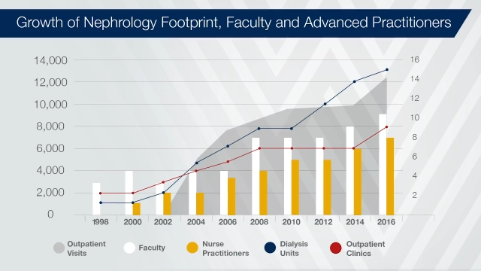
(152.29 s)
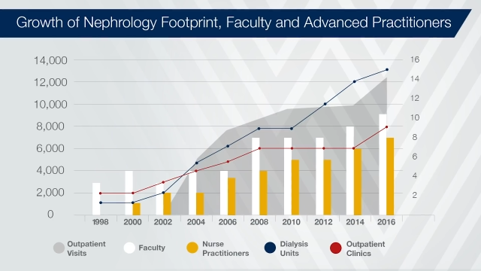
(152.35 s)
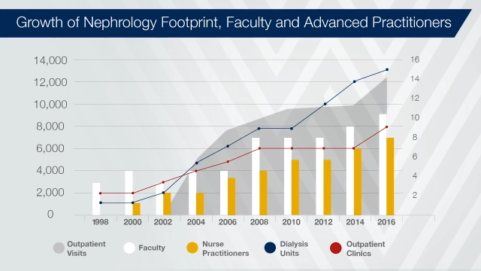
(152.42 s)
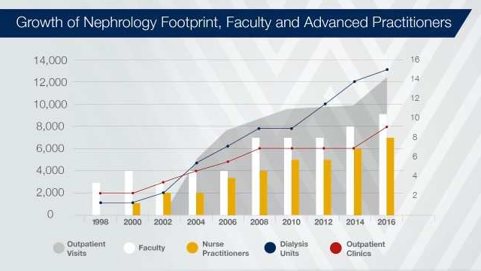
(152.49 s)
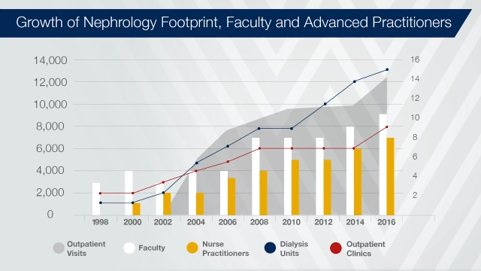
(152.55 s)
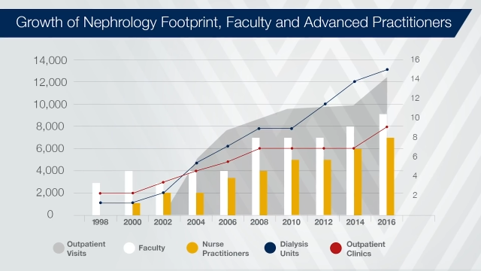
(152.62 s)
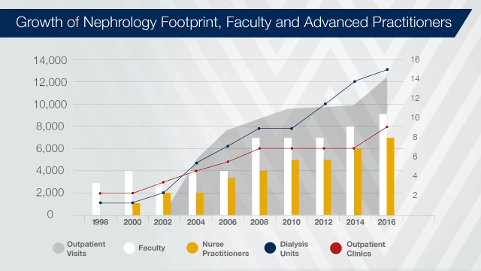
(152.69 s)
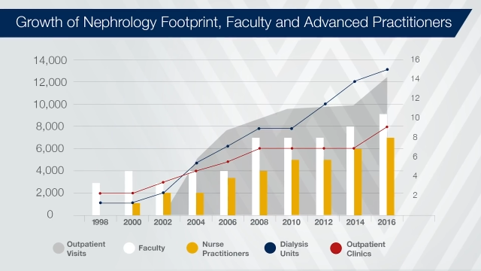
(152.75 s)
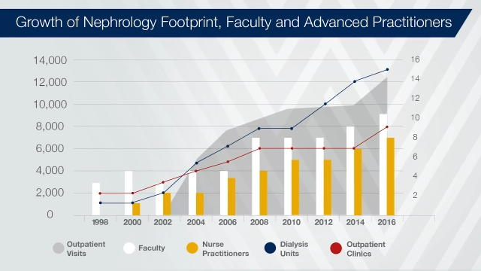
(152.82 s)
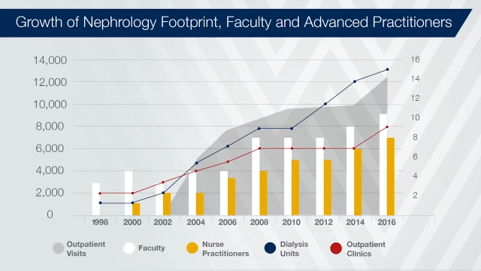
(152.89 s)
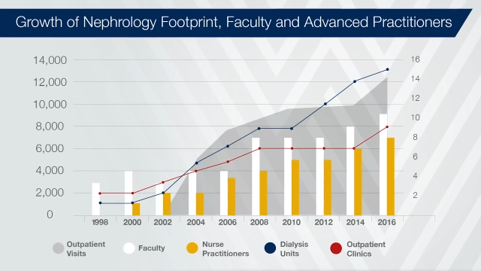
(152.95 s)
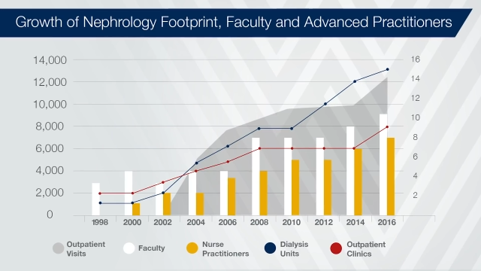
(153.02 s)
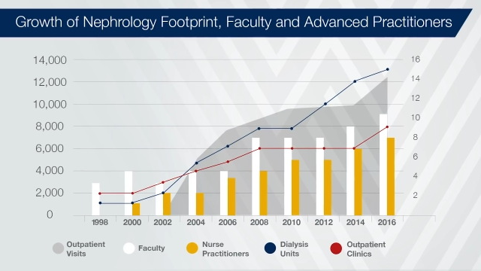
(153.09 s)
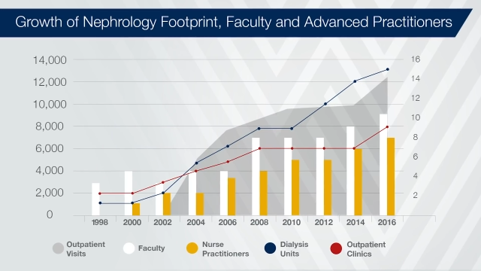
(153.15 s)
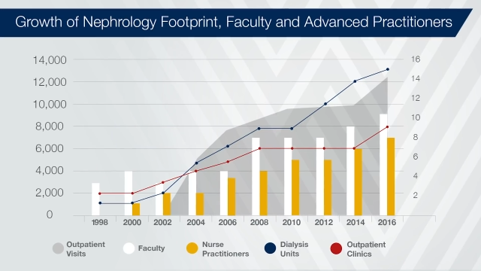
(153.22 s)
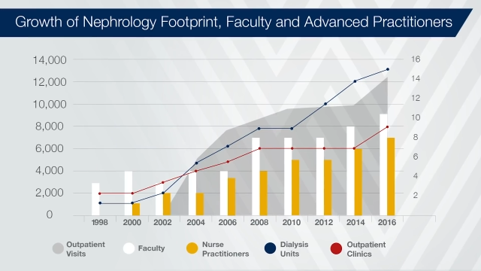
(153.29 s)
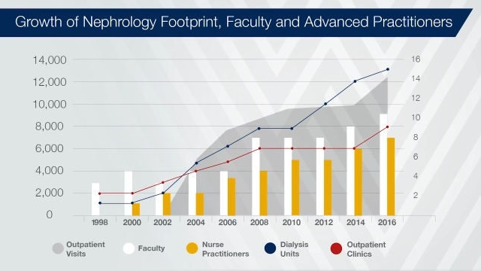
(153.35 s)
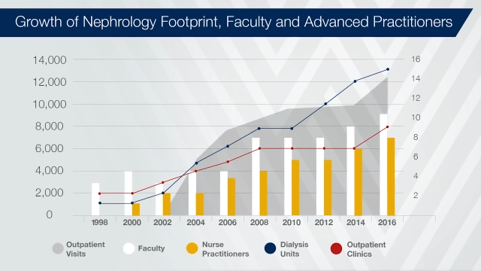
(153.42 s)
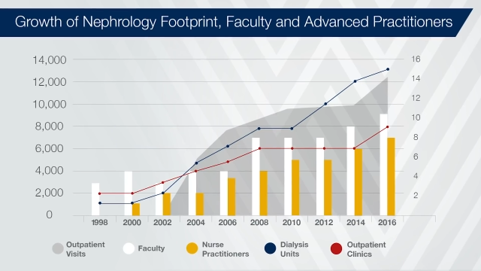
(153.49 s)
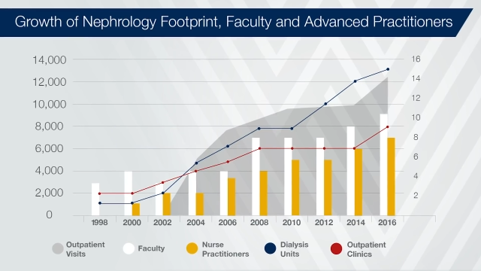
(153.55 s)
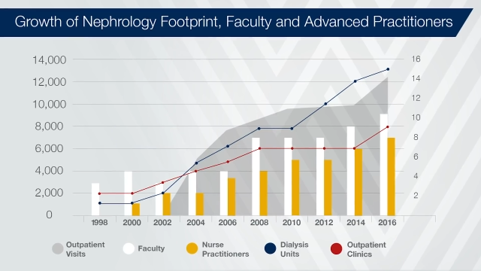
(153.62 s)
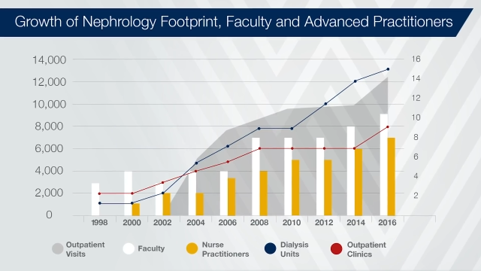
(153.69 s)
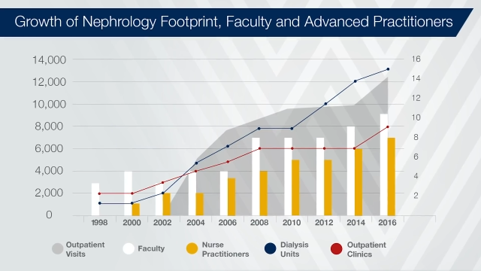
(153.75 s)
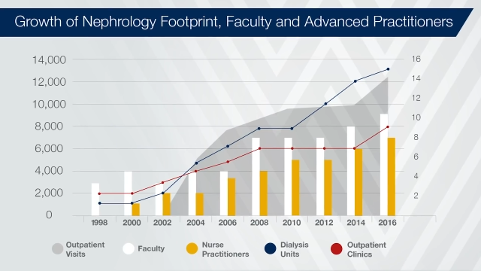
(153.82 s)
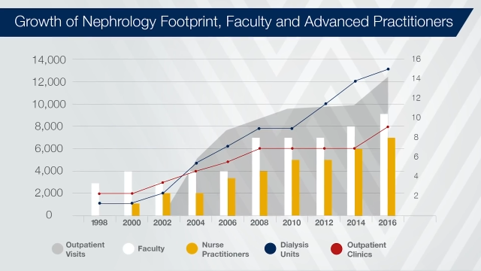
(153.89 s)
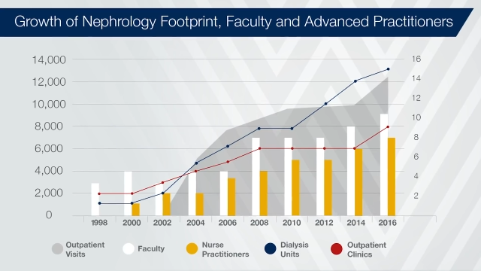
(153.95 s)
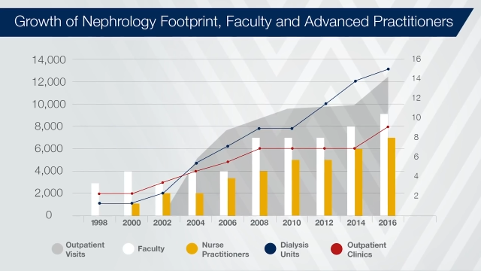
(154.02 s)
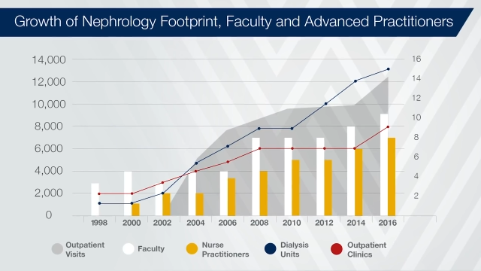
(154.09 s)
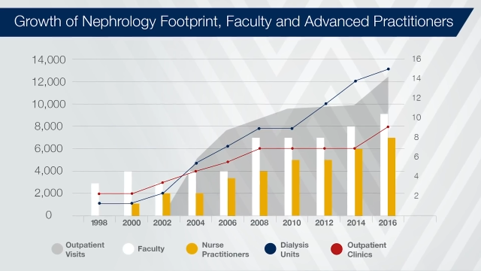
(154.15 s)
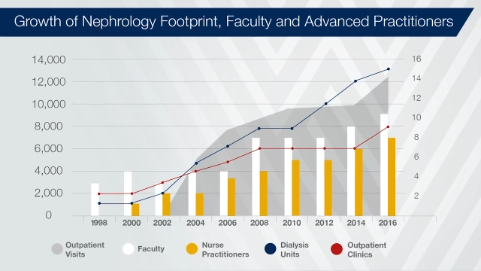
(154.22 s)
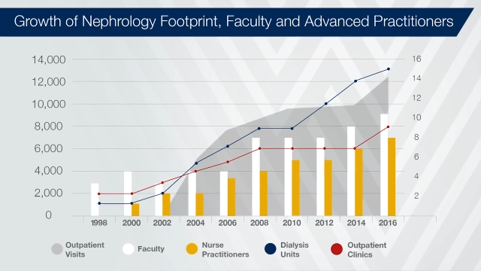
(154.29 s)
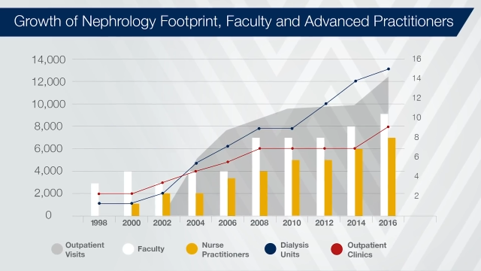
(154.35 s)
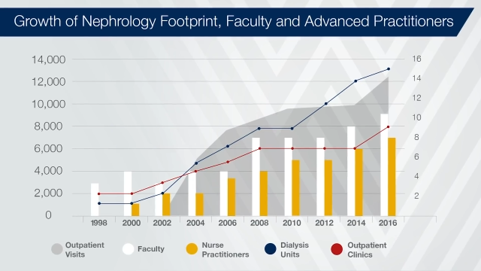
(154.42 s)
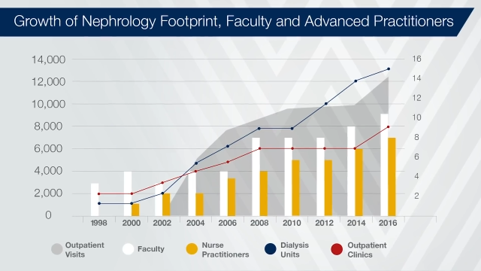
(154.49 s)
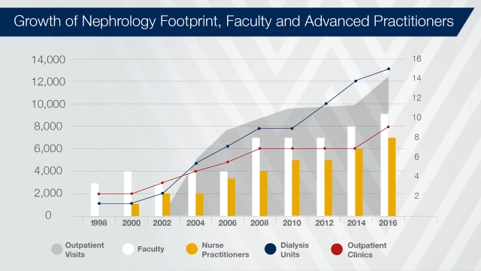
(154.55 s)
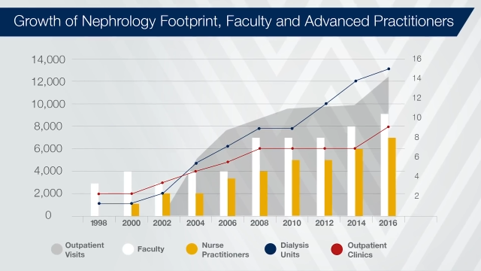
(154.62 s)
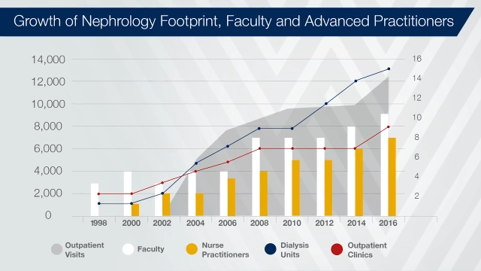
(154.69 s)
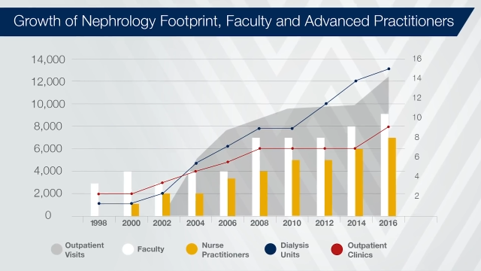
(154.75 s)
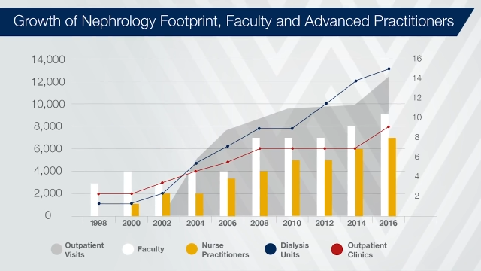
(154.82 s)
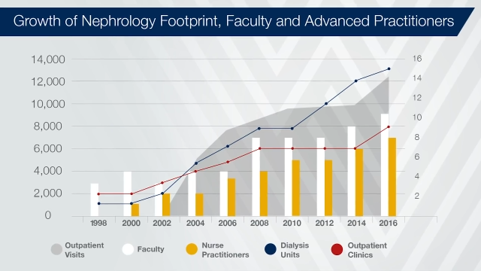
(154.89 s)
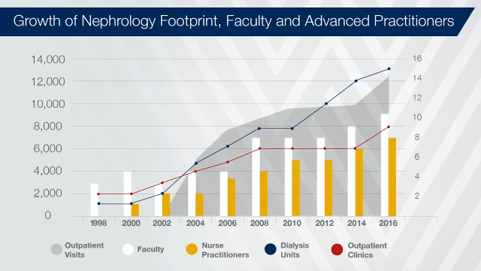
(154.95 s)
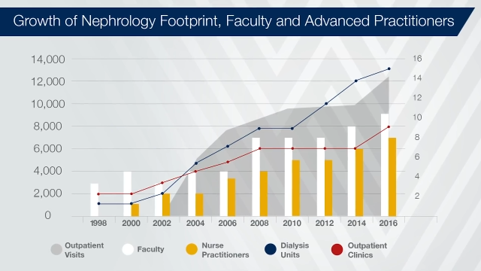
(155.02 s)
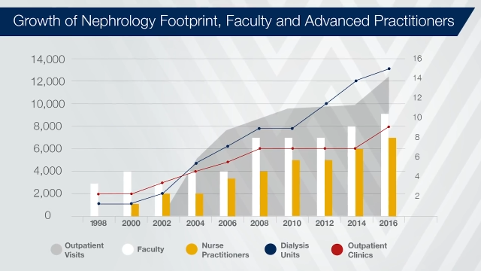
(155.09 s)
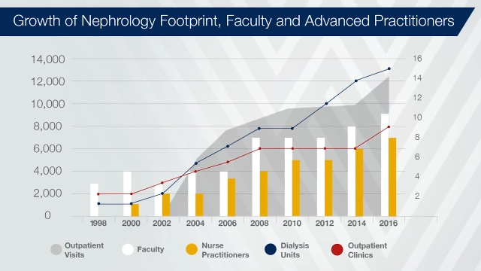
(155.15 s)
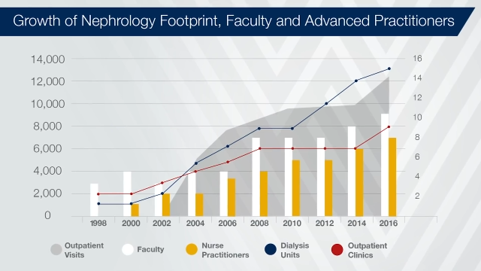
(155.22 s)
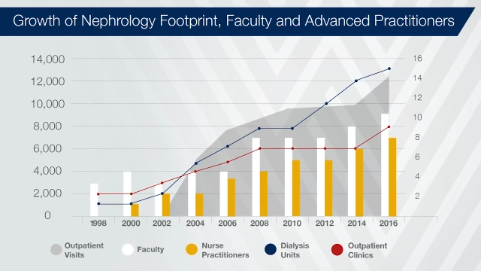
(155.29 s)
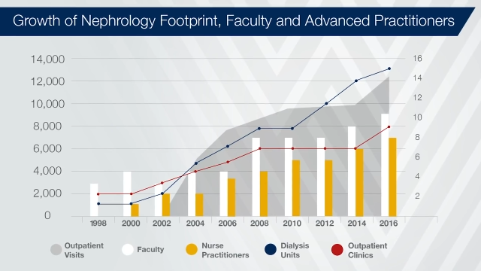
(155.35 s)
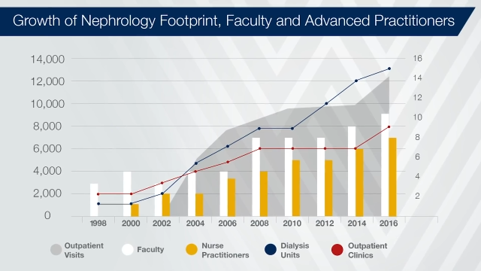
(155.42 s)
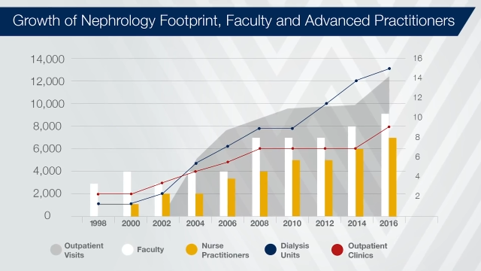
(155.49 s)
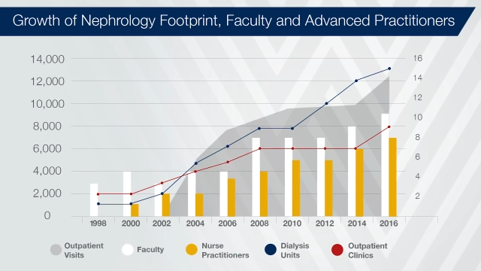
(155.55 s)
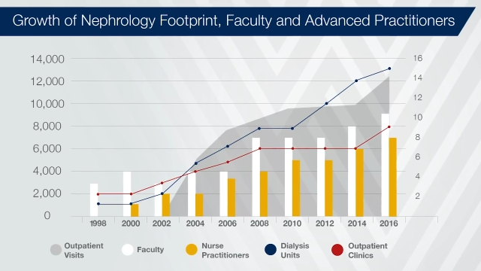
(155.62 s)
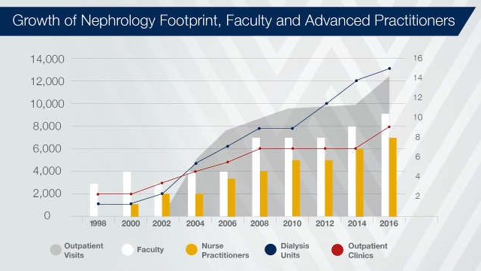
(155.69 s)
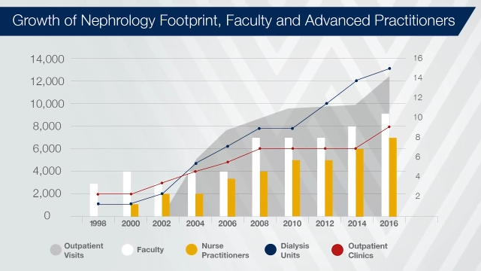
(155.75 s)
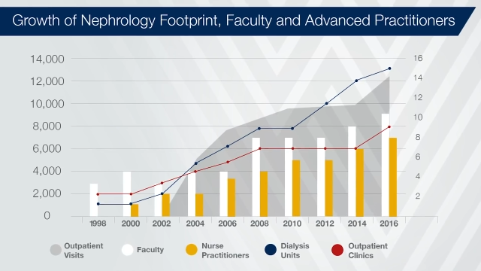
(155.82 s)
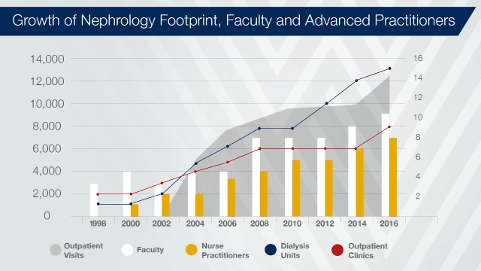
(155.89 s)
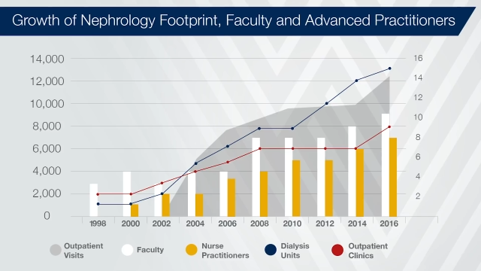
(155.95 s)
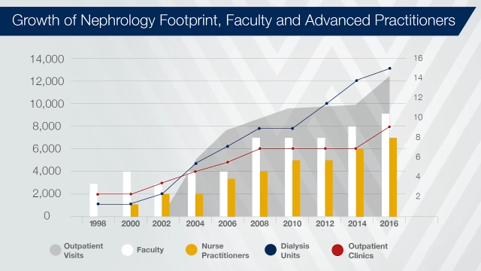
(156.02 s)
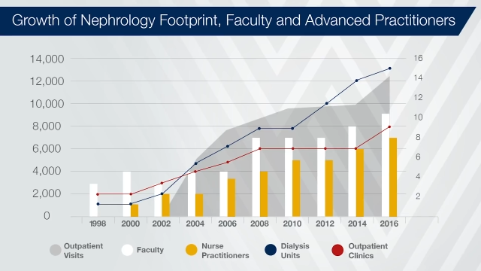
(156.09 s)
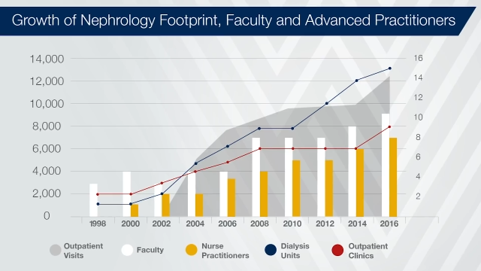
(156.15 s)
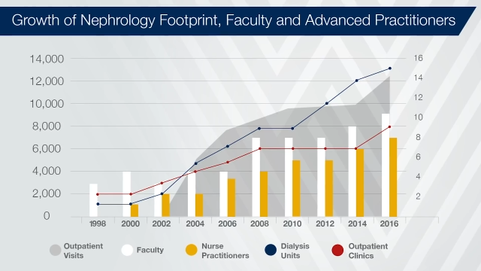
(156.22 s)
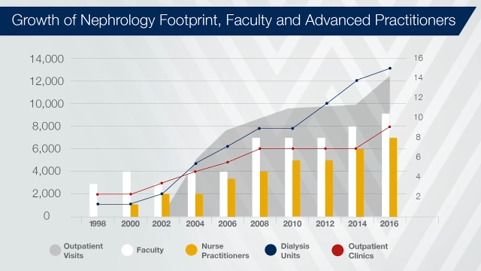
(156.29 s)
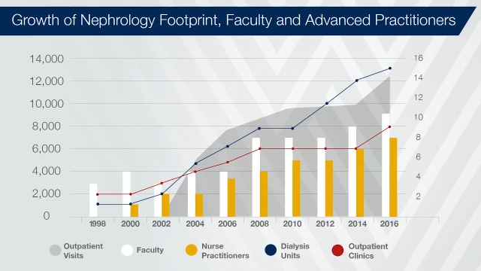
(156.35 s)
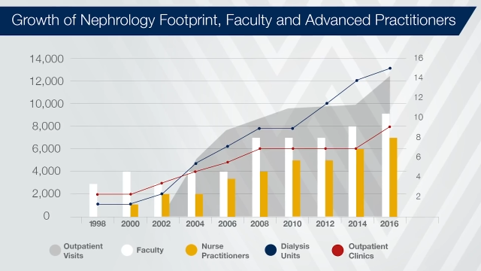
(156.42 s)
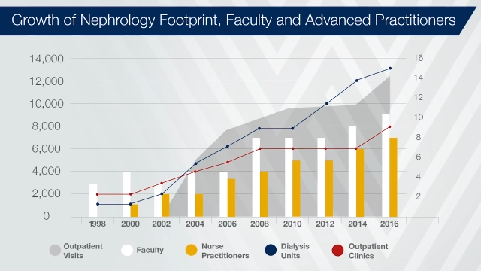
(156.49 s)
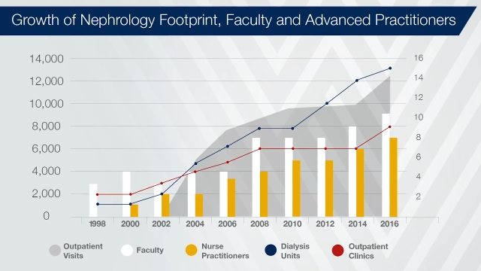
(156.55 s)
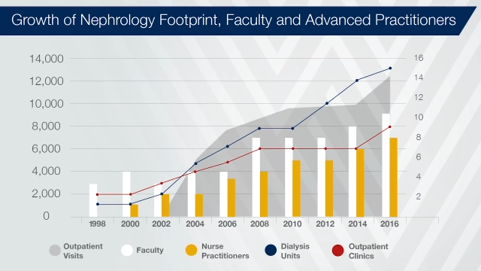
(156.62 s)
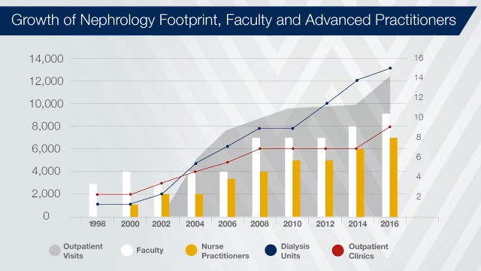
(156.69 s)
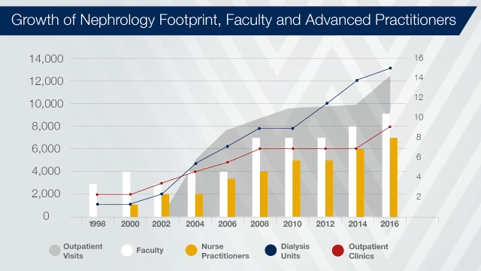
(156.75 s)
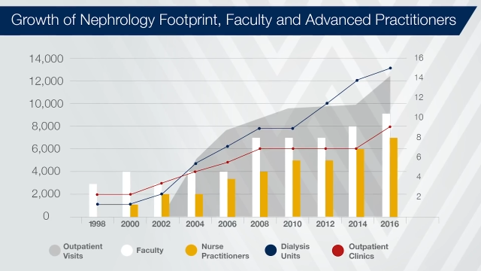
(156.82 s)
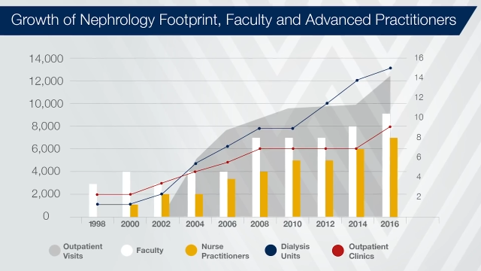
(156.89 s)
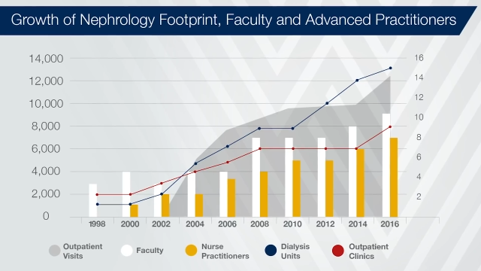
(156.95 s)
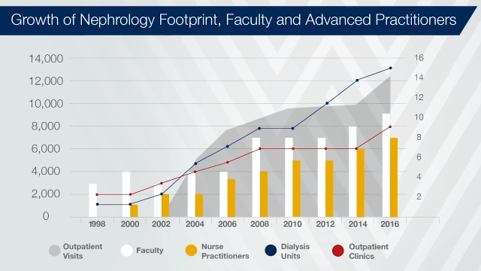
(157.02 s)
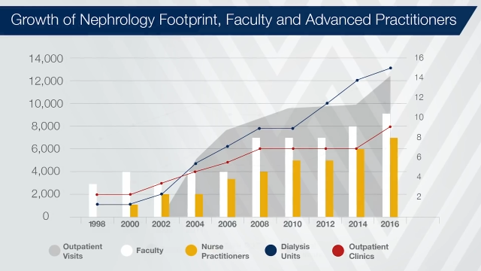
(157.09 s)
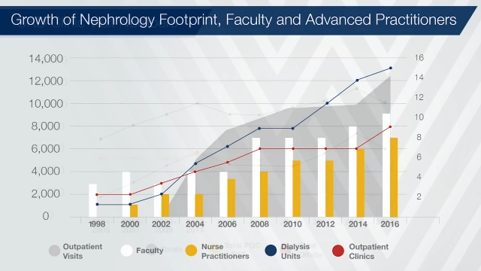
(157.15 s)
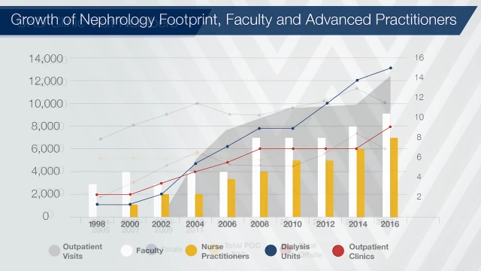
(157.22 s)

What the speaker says: No face is visible, so there are no lips to read.